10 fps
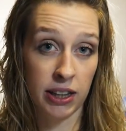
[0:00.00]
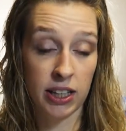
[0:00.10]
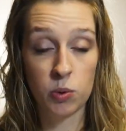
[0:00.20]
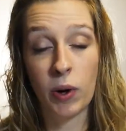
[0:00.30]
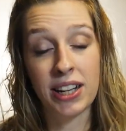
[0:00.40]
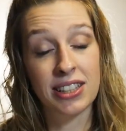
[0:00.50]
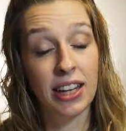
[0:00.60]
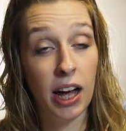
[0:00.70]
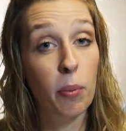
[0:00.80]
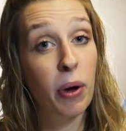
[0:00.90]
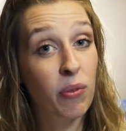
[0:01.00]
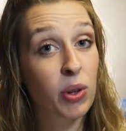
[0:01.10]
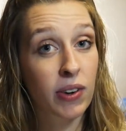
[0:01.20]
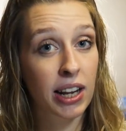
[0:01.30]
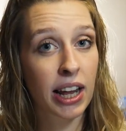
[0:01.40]
That's why it's not above
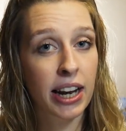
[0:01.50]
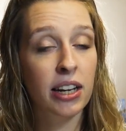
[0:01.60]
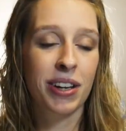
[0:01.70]
the red line,